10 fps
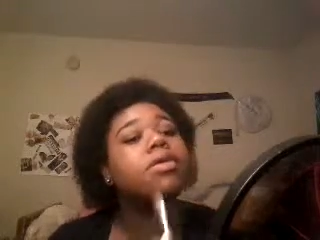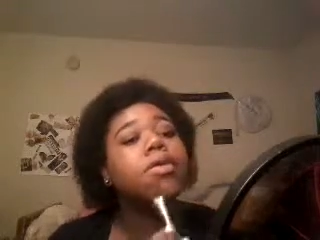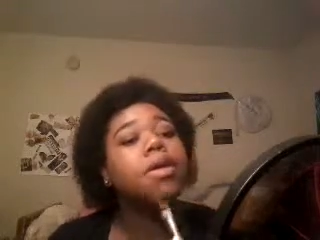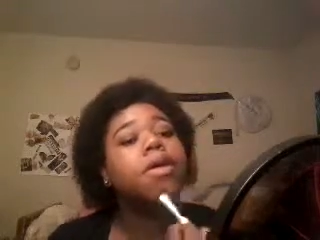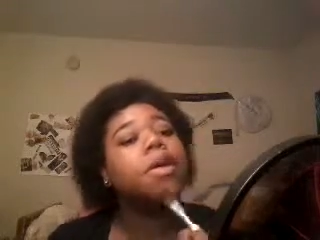
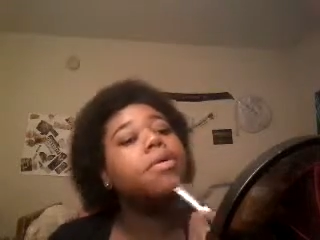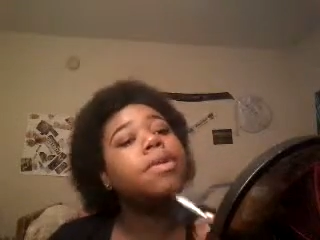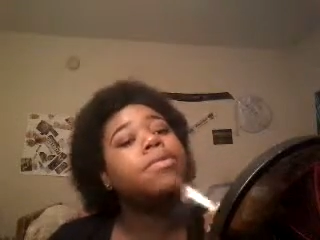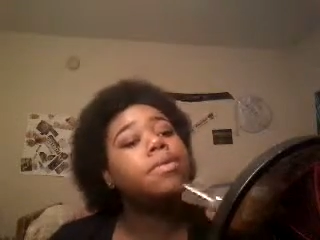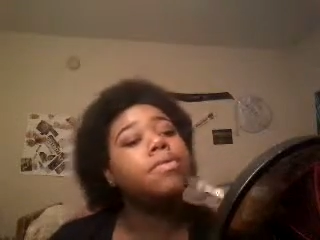So,
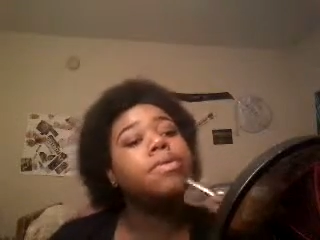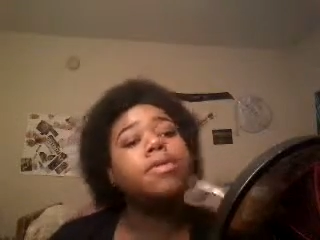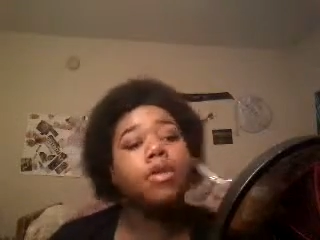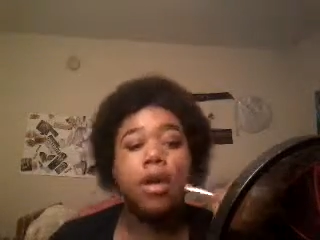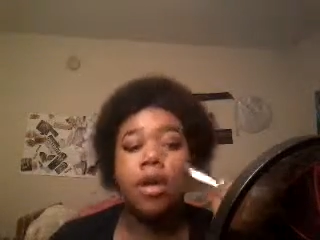
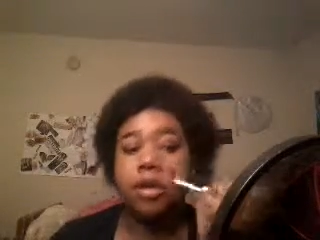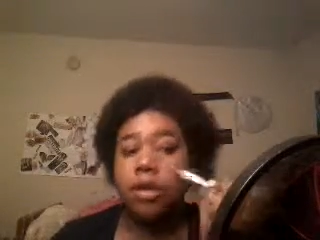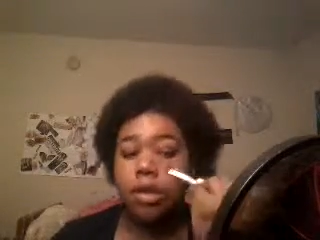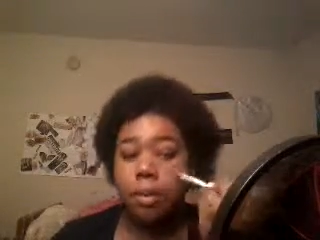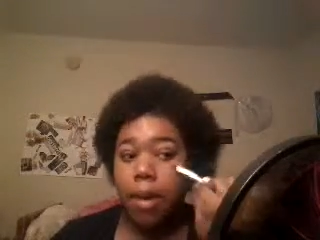you already know
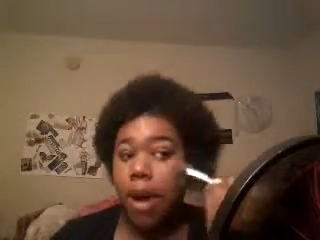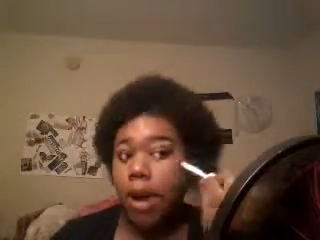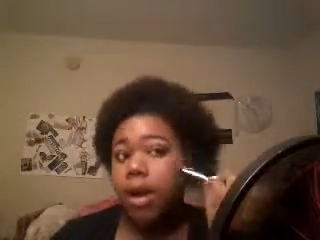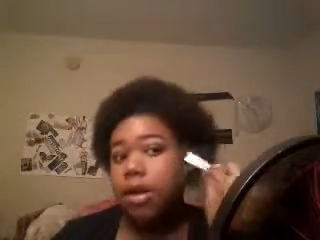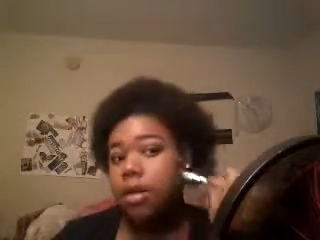these are
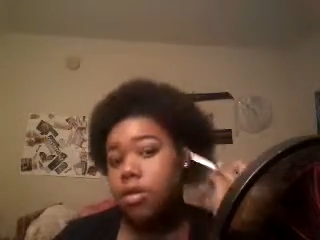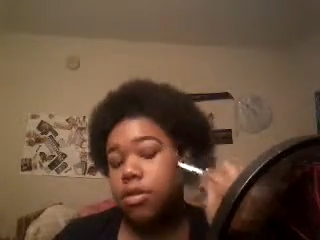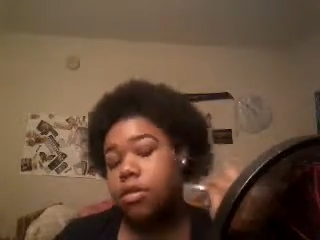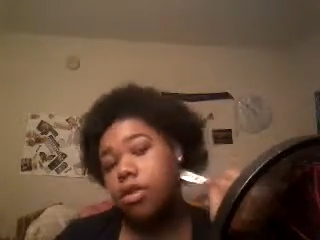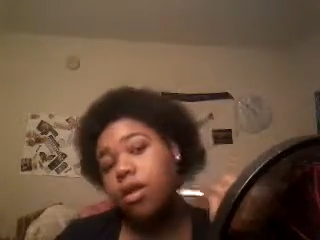my
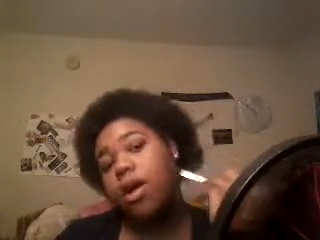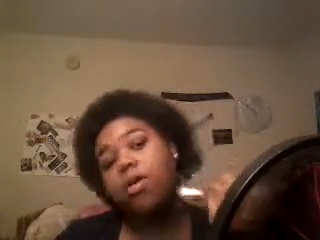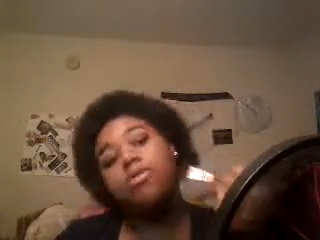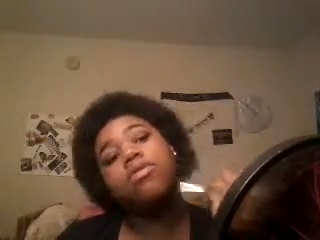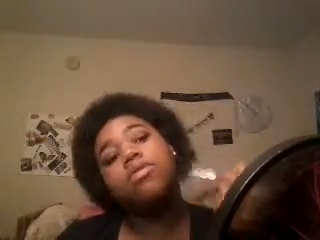
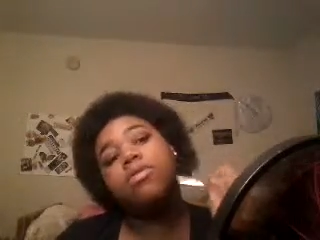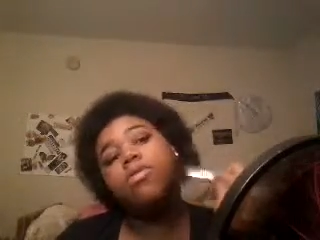go-to